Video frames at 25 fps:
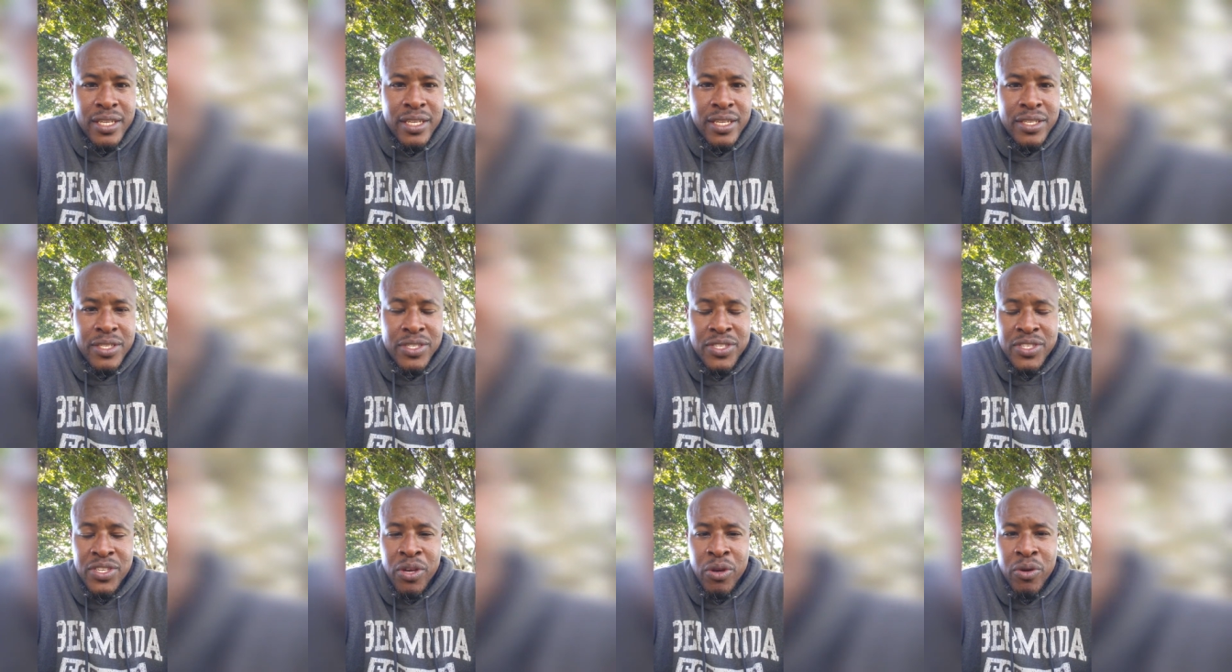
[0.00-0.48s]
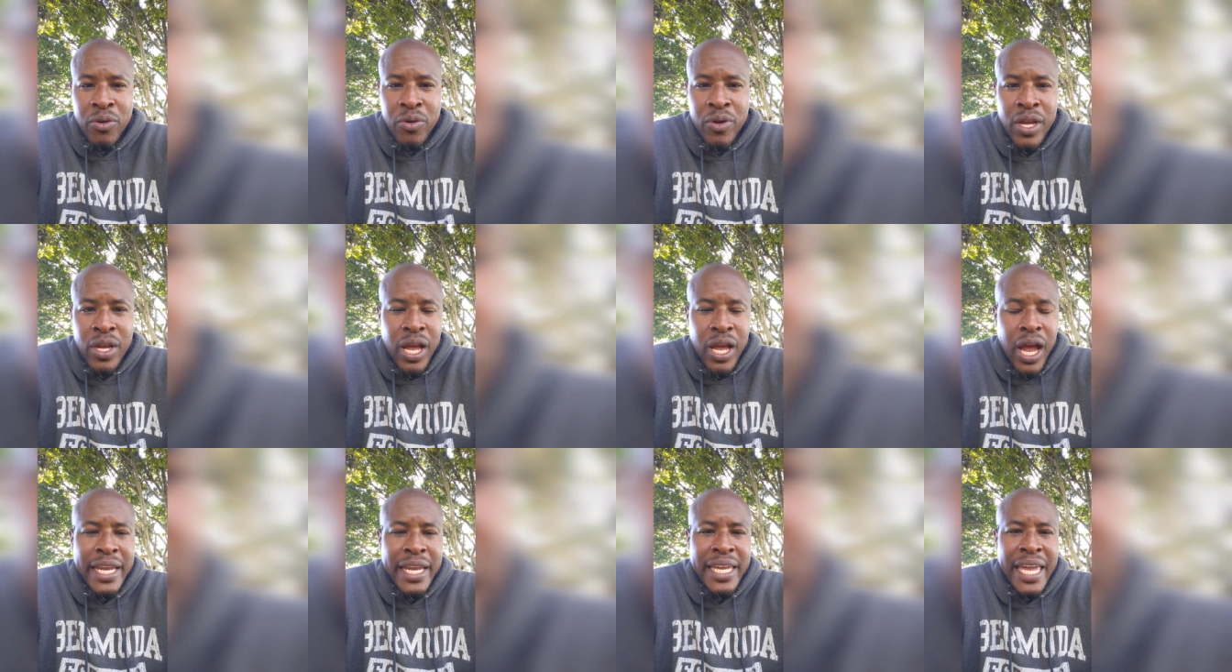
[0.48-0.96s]
So
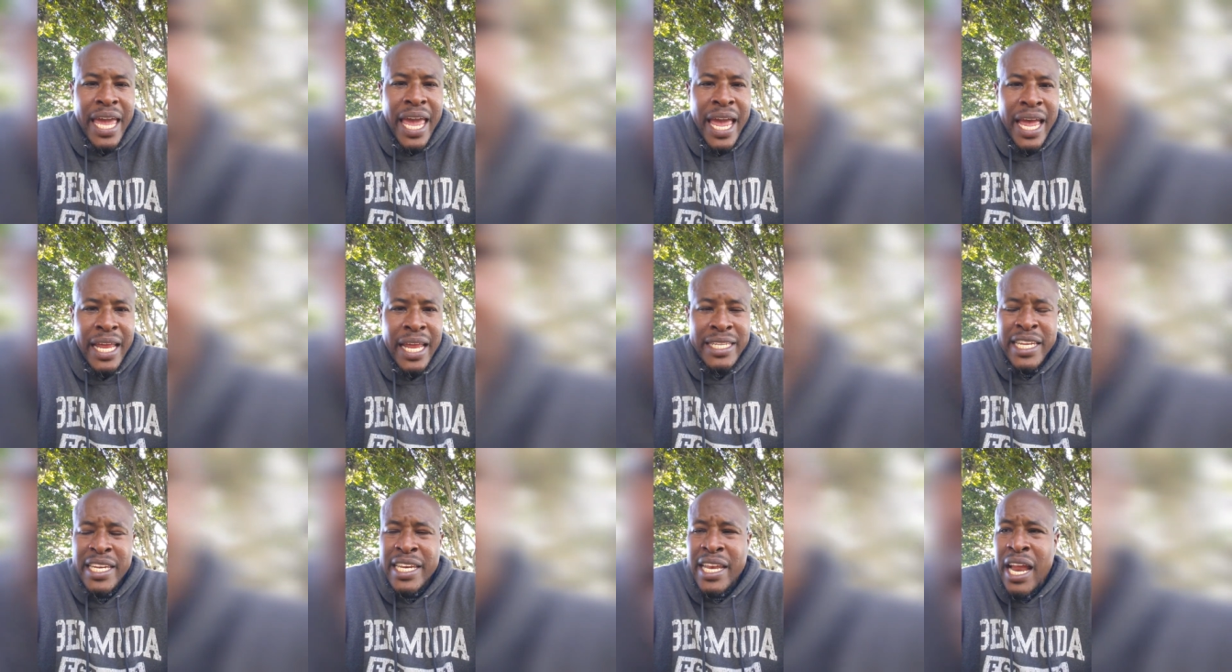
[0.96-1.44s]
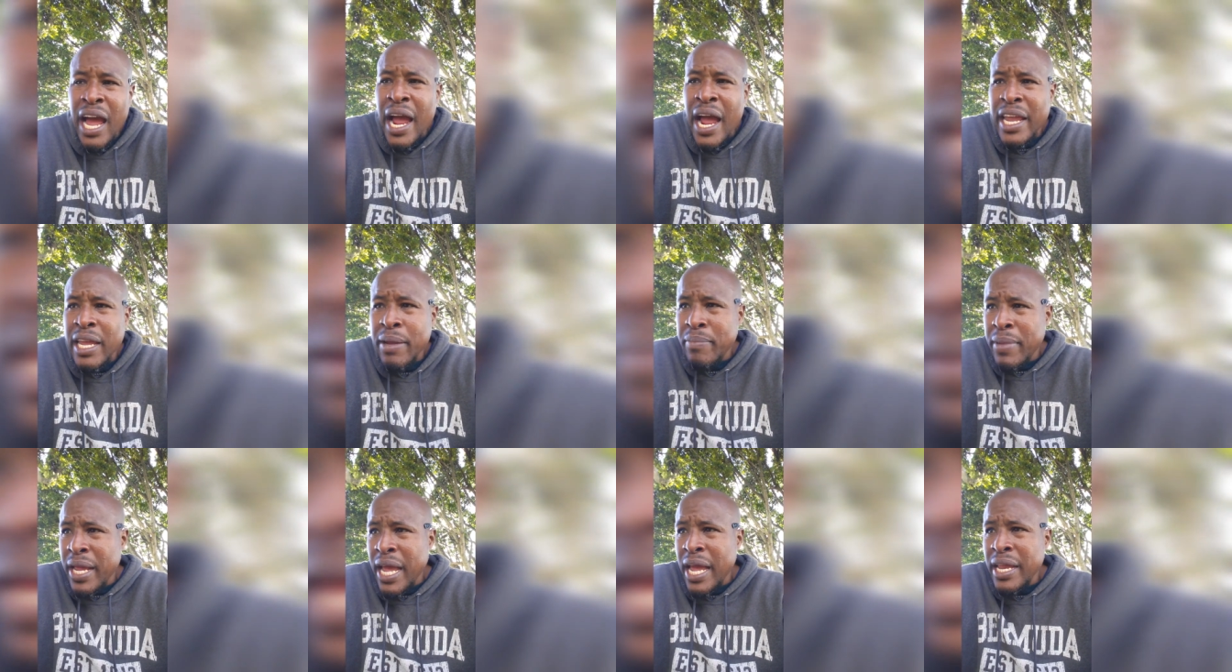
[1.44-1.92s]
I can't deny him
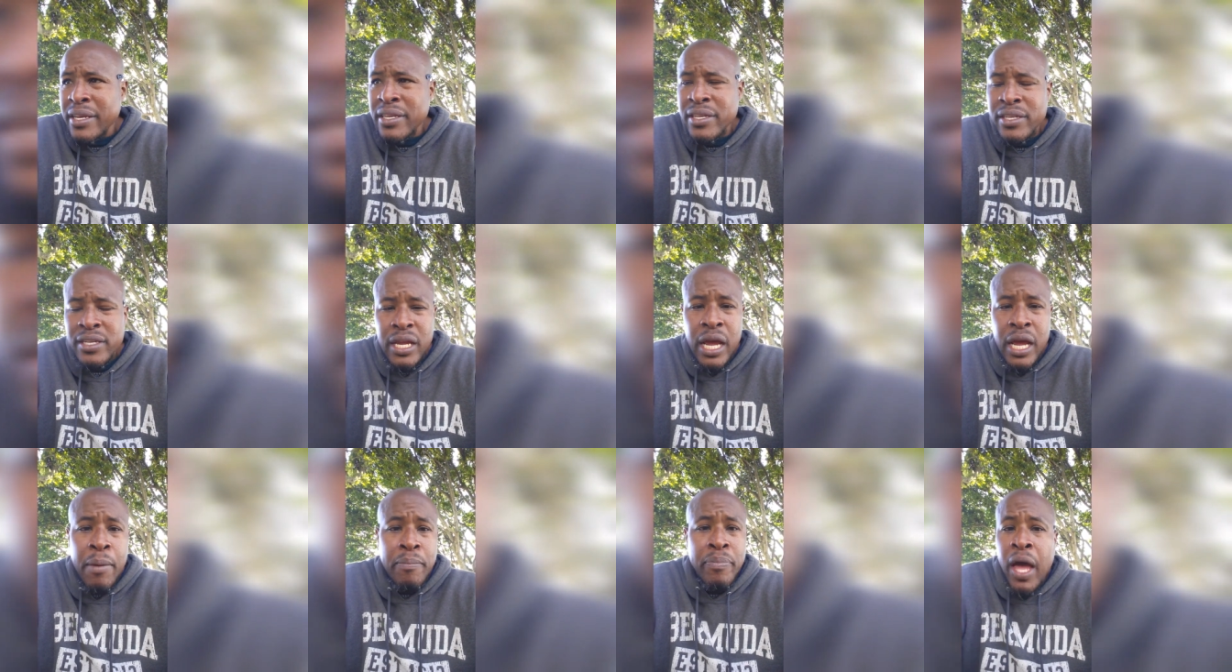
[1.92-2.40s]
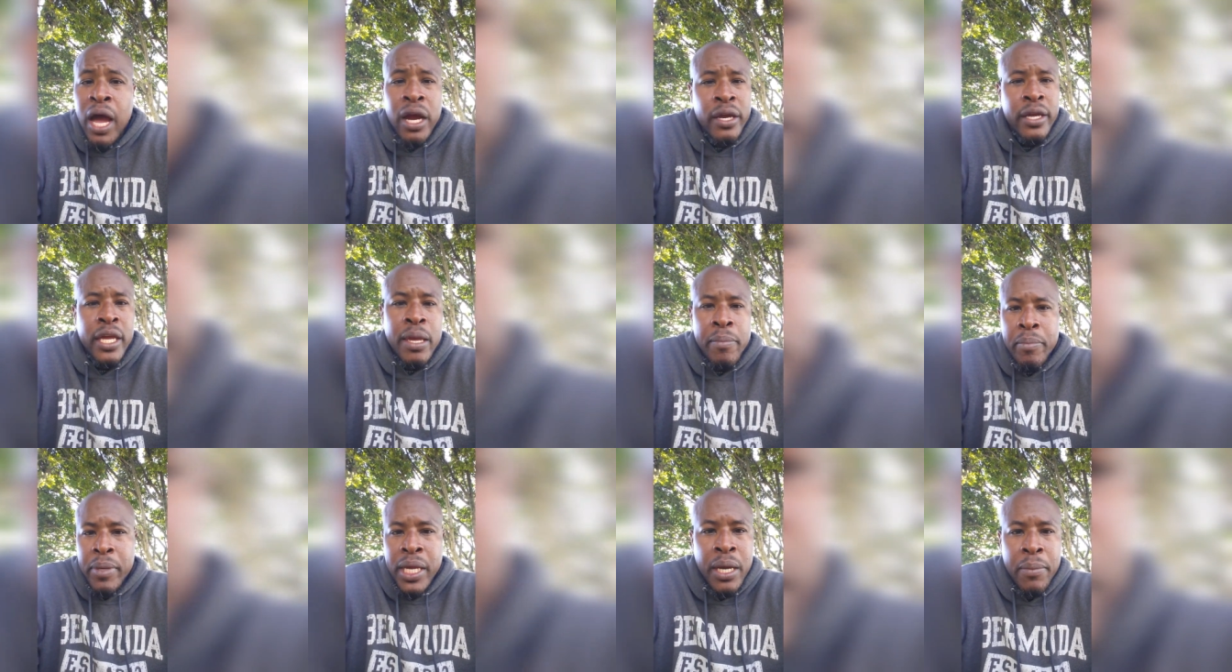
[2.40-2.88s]
that. I'm not going
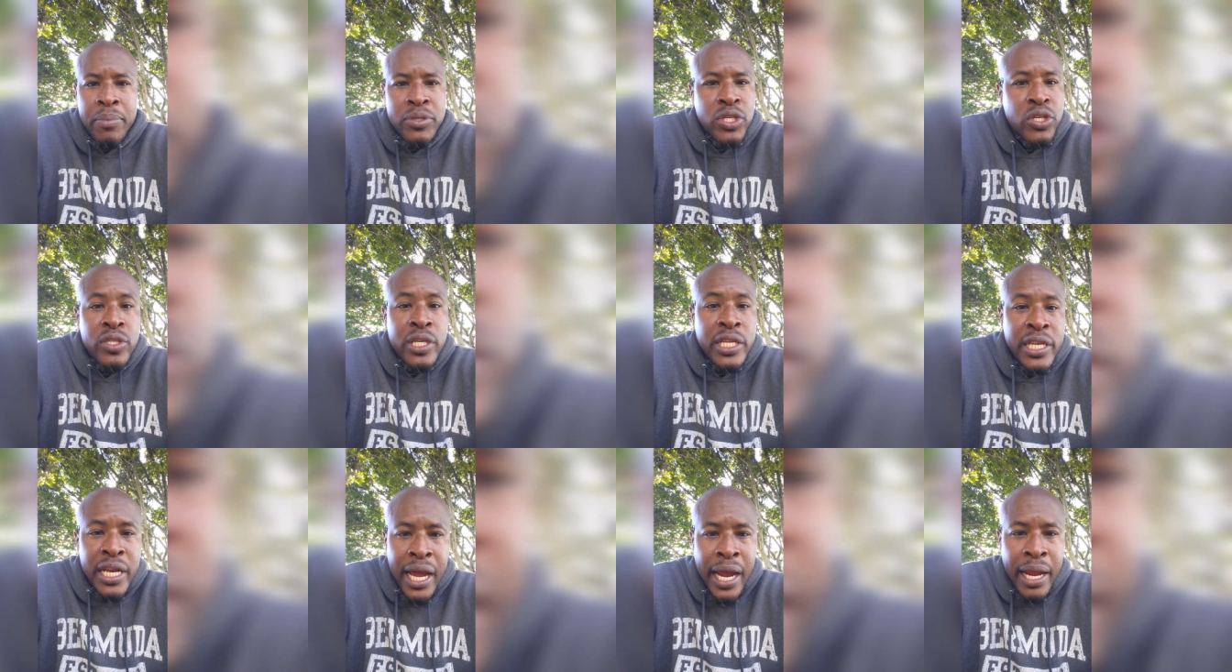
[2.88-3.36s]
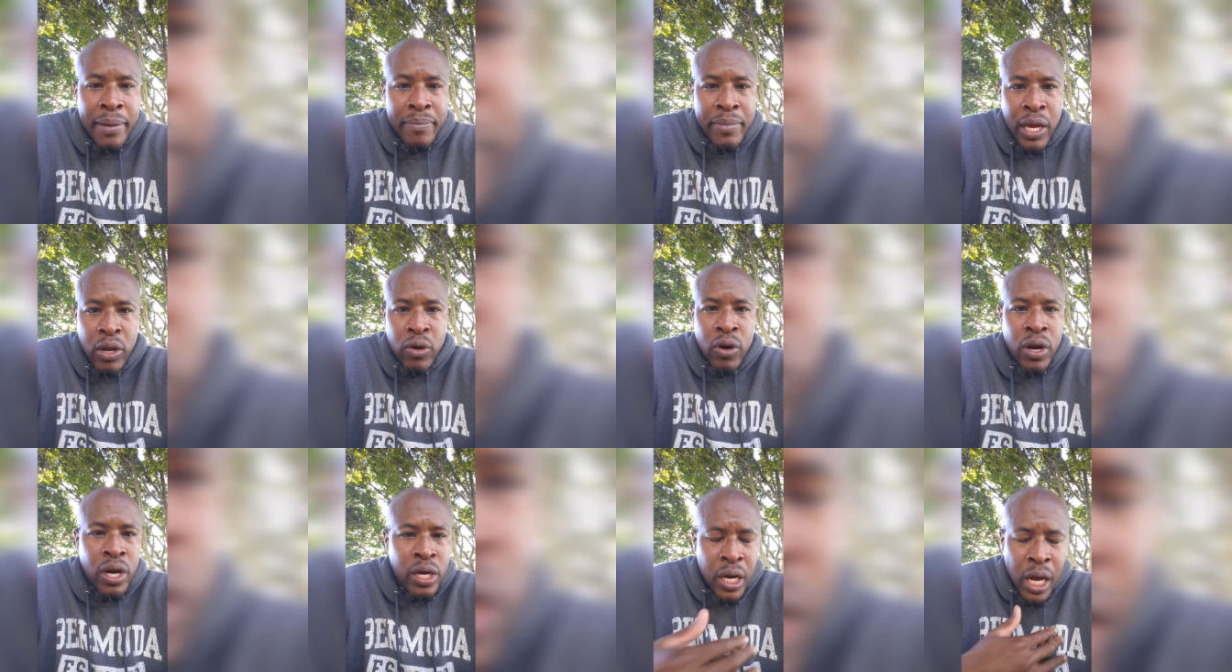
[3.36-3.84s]
to be able to deny him that.
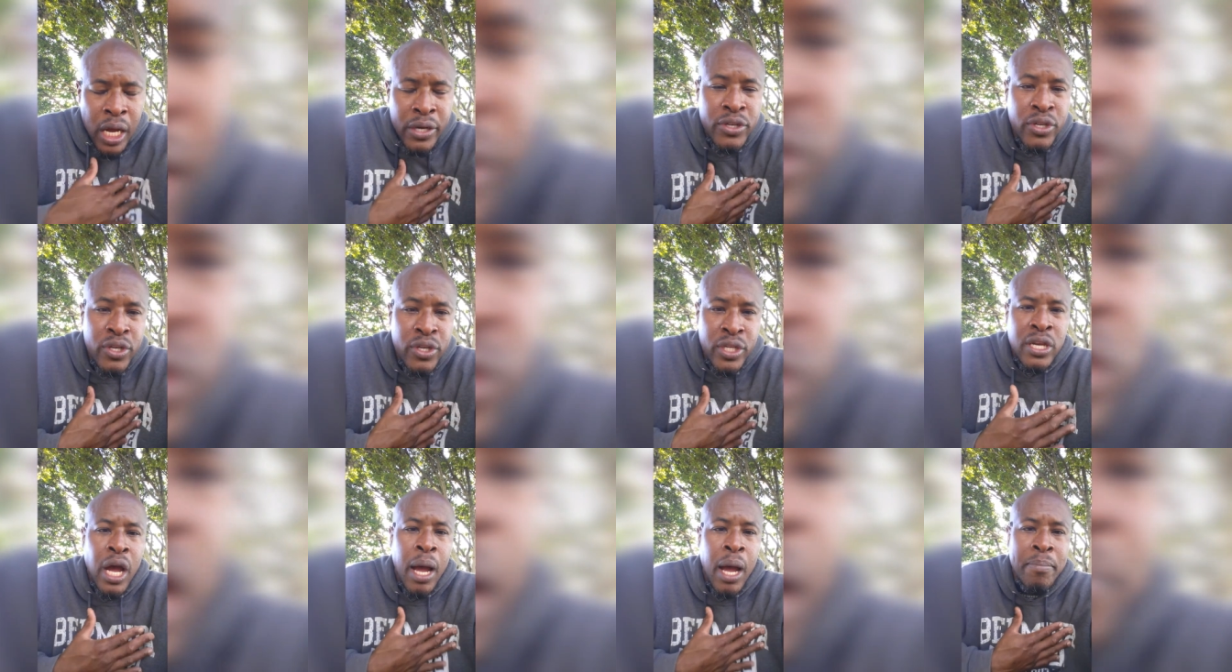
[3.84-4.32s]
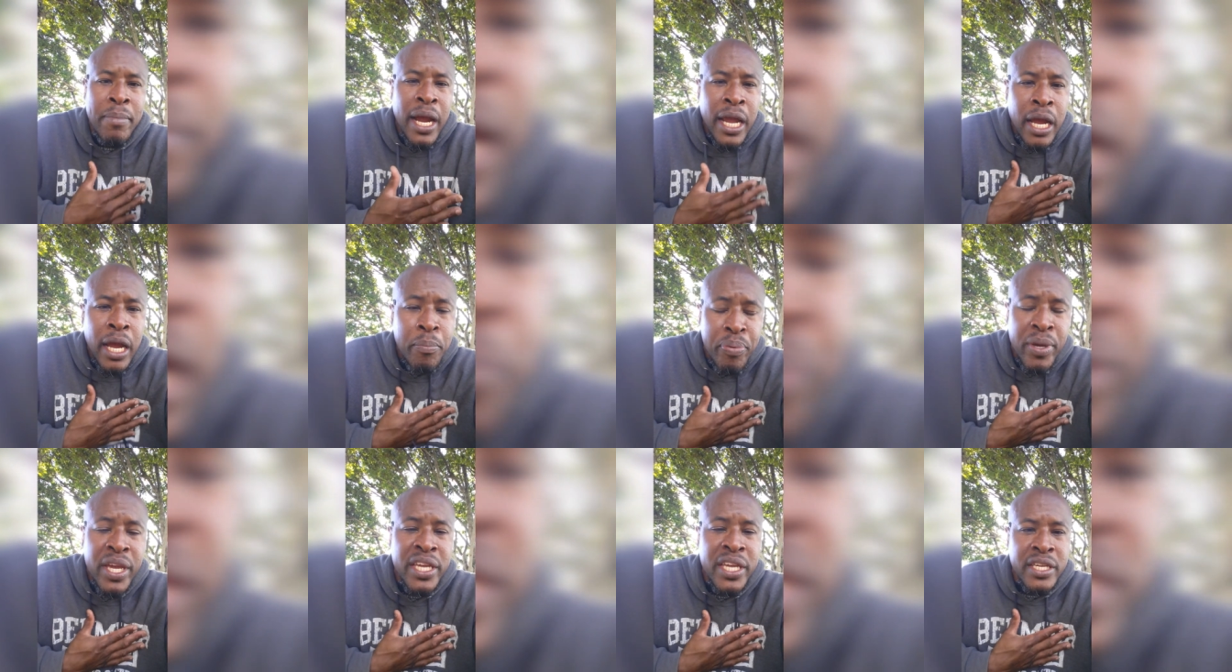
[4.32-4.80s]
All I'm going to do is got my
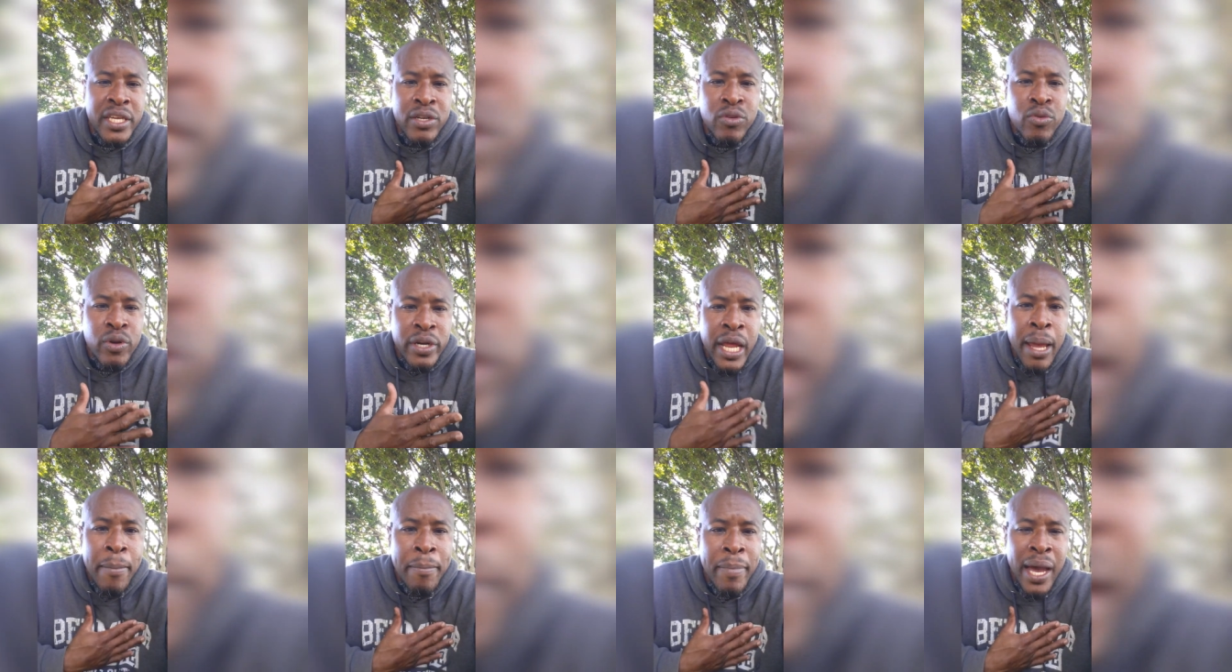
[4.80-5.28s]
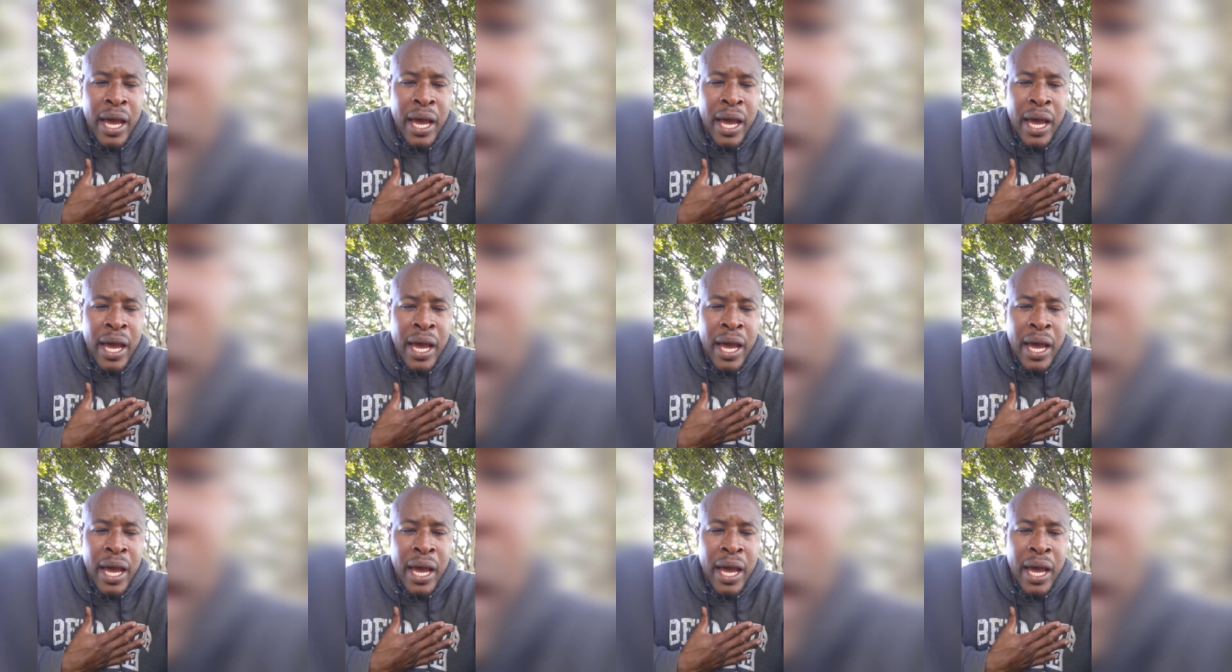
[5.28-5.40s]
opinion on that battle.